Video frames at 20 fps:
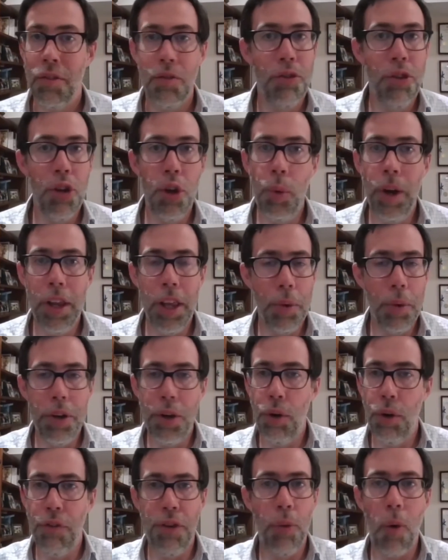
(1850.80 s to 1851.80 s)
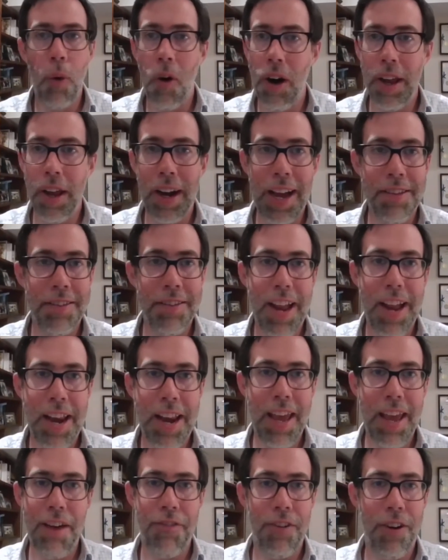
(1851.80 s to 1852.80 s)
Do what you would do if you were organizing
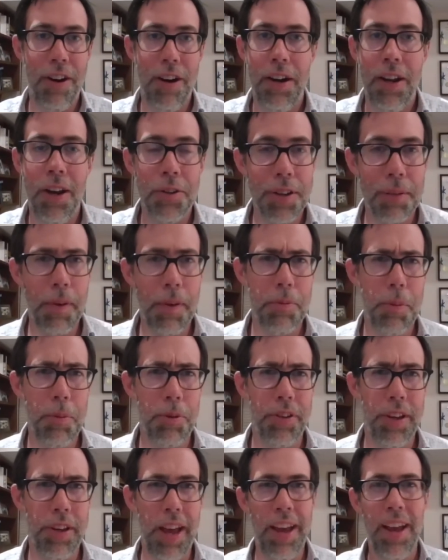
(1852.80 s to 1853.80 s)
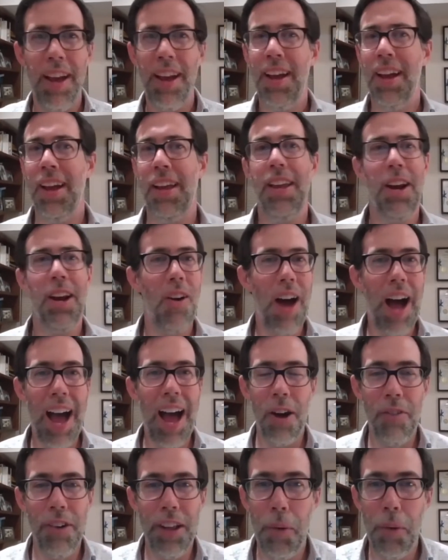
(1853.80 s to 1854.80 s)
any effort. You know, sometimes people say, you know, I
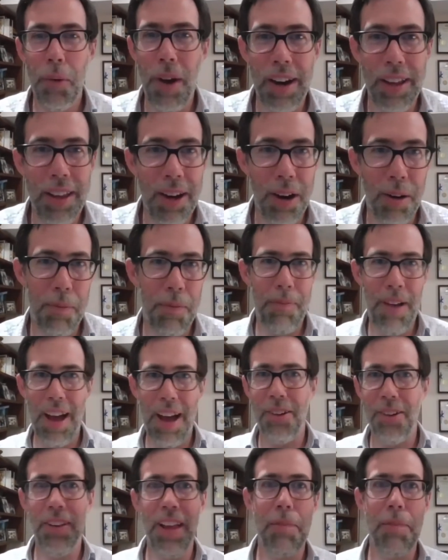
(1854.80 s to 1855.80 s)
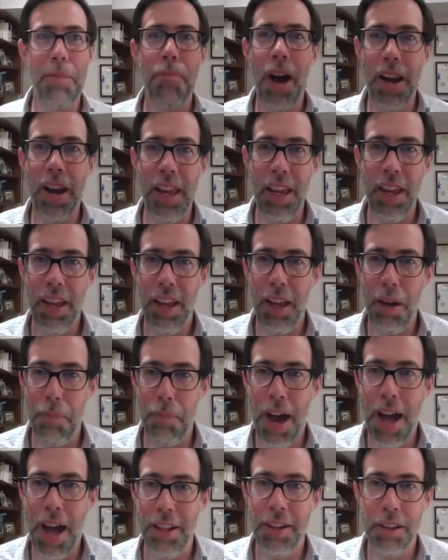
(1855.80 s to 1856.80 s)
don't really want to, you know, I don't like money in
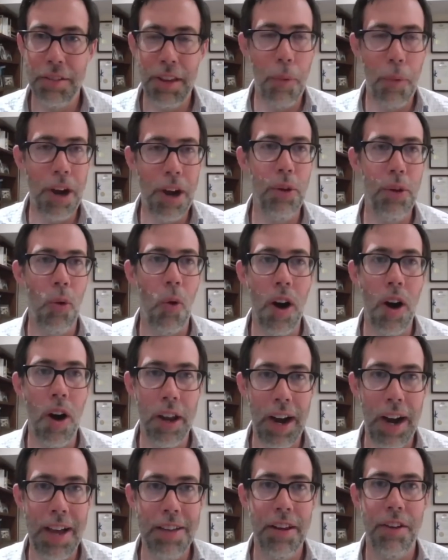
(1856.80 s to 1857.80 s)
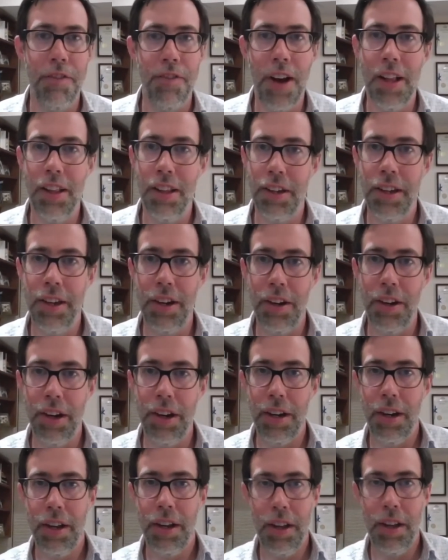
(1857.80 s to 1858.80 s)
politics. I want to do organizing and volunteering.
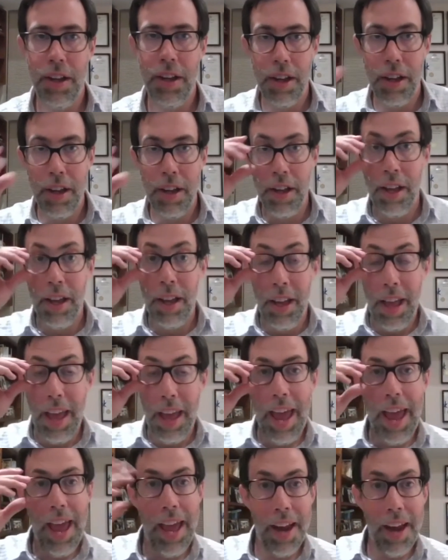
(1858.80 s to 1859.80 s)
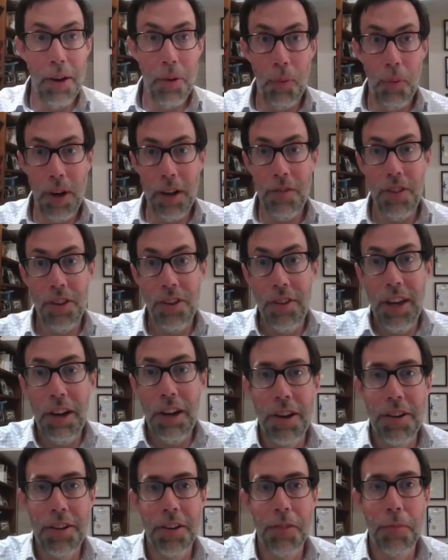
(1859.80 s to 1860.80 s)
And one of the
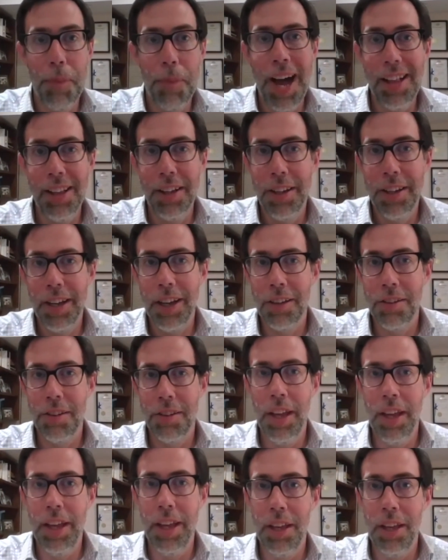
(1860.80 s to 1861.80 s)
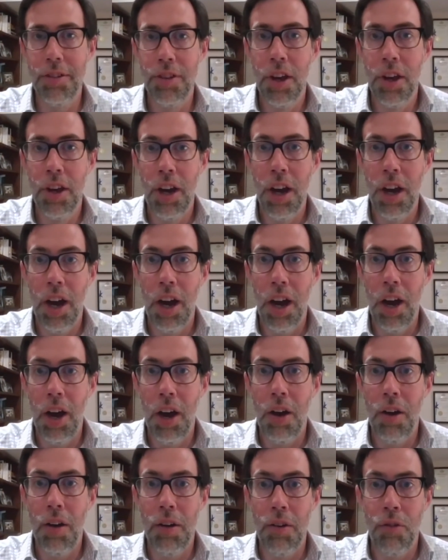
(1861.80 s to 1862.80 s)
secrets of politics is
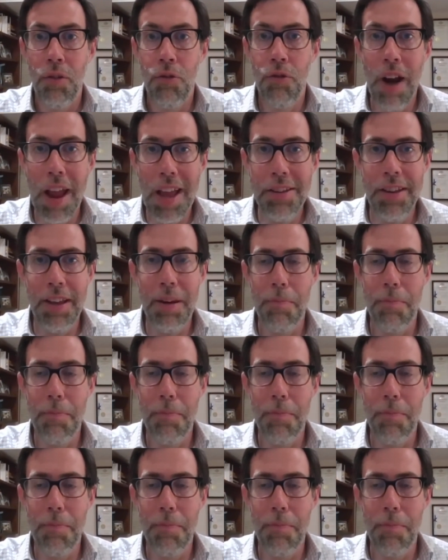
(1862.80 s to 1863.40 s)
raising